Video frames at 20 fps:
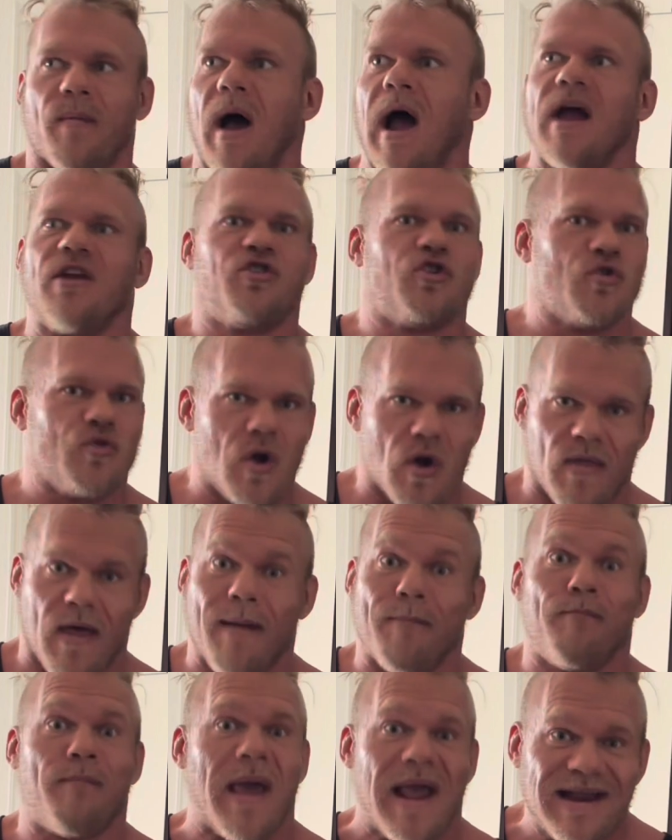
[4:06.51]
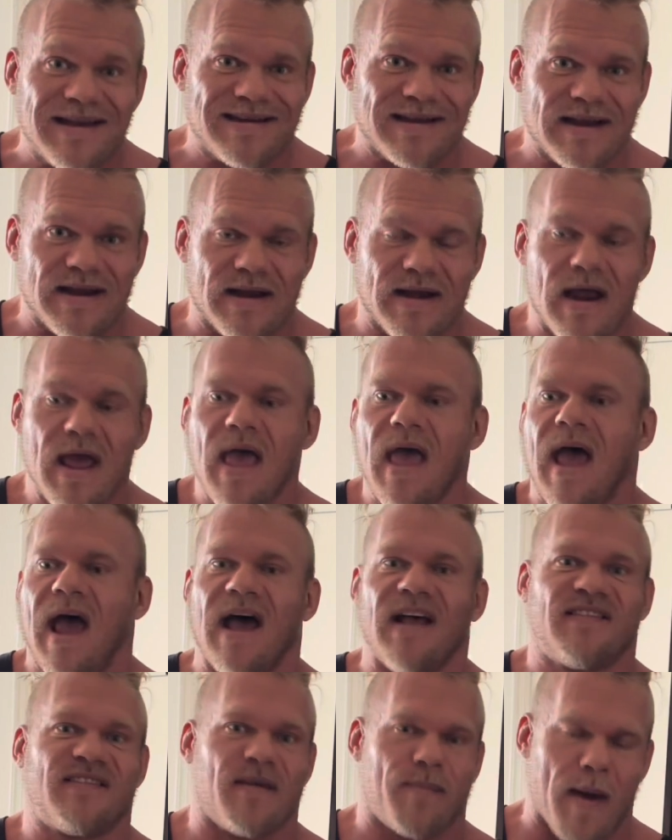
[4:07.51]
I do know that betaine
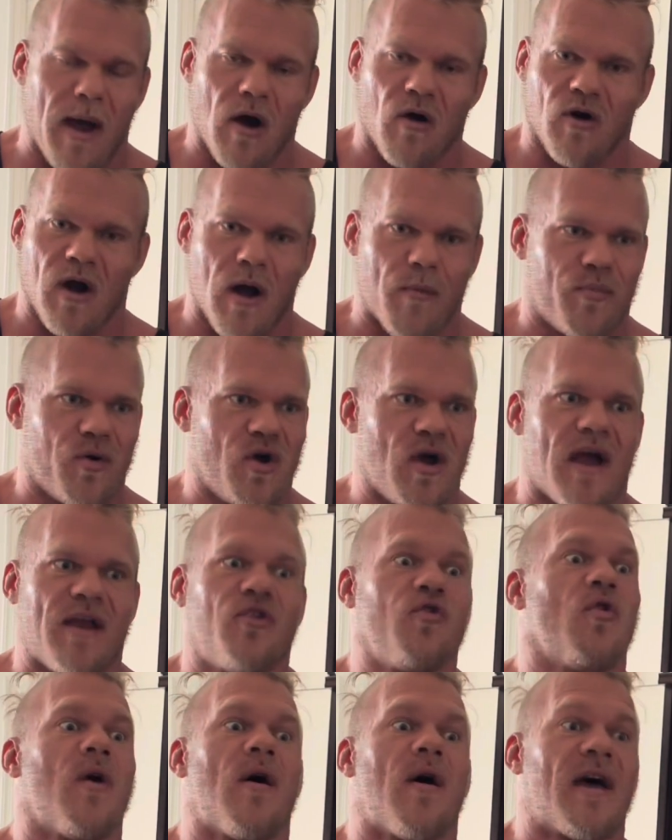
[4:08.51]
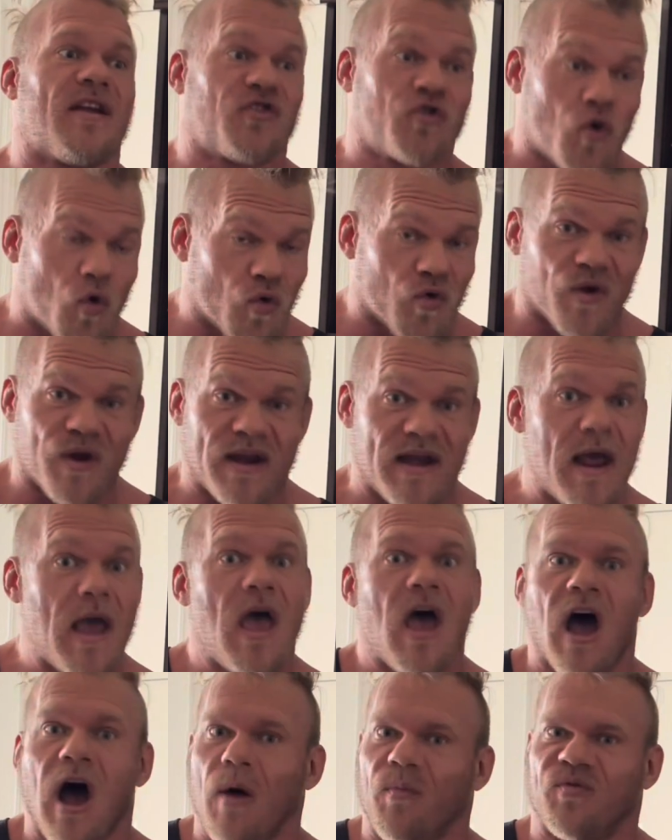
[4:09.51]
adds to power output. I do know that taurine
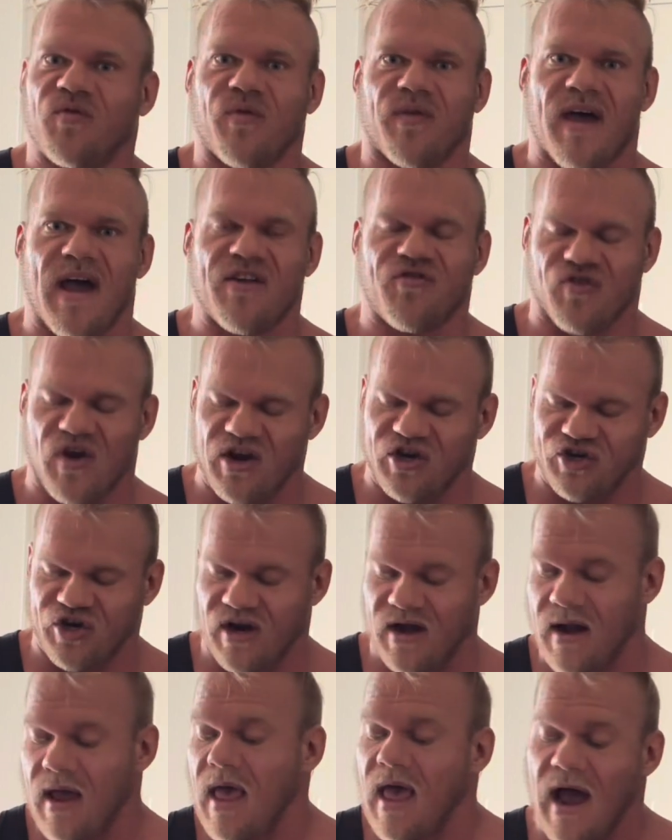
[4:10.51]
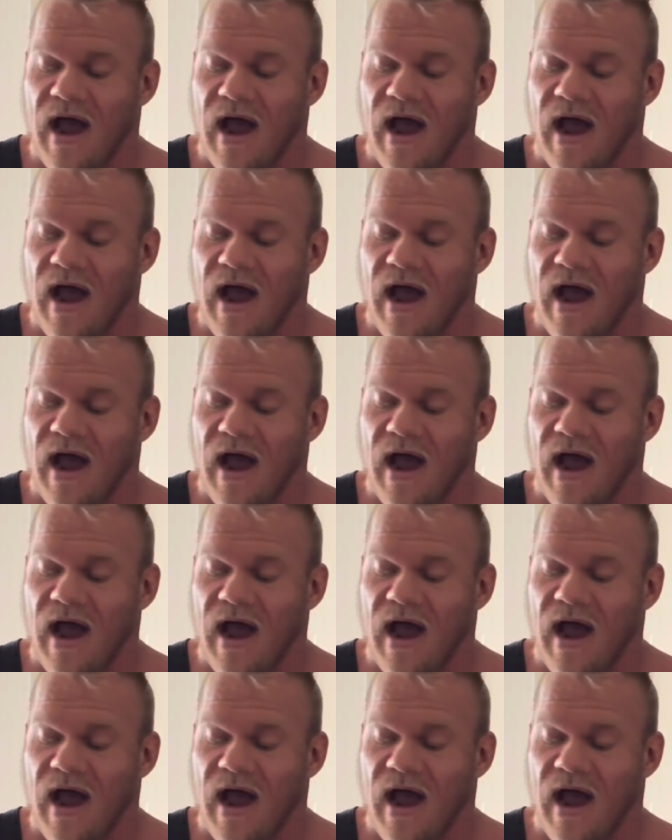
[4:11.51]
helps with hydration.